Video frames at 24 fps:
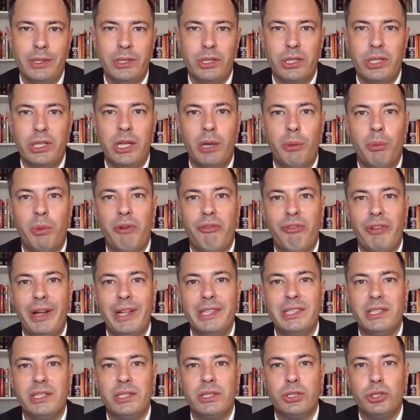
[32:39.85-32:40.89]
Look at the number of
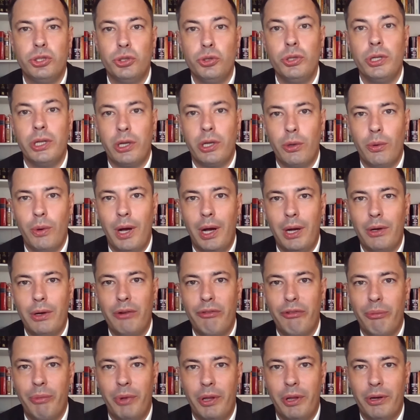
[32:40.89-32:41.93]
flights to Nicaragua
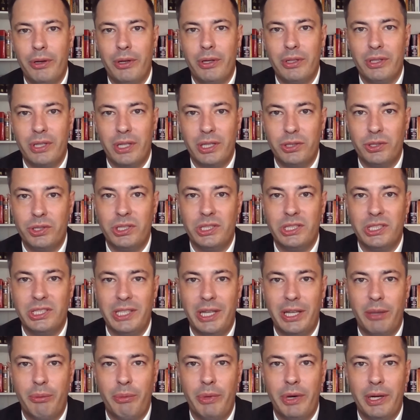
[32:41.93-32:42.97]
from other countries in
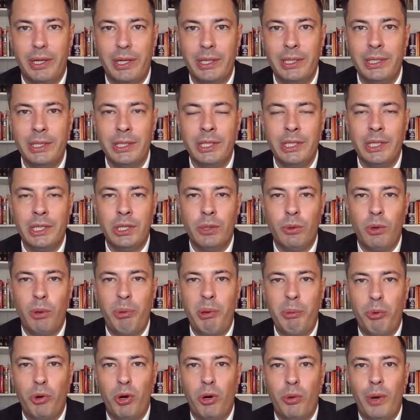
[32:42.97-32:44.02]
South America where
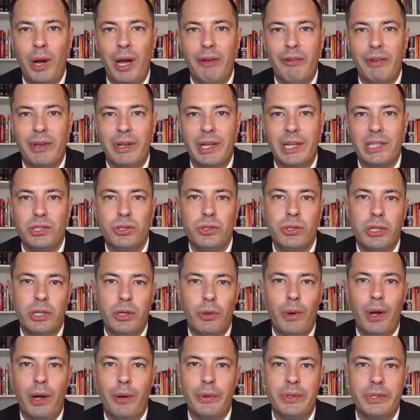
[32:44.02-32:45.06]
people are arriving. Guess who
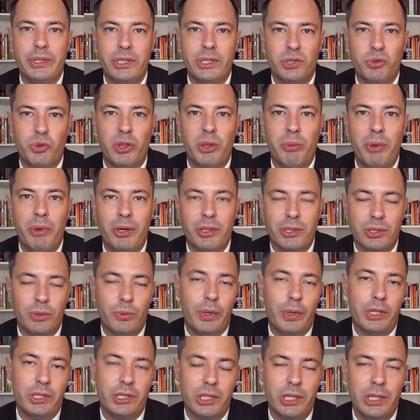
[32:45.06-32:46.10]
Nicaragua deals with the most?
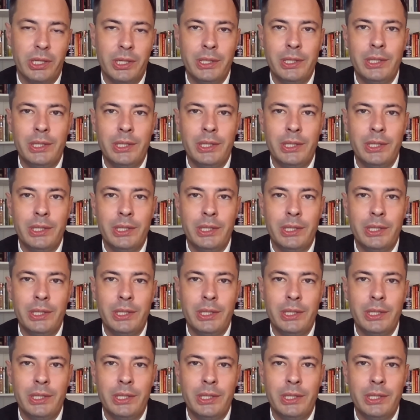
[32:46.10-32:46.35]
Russia.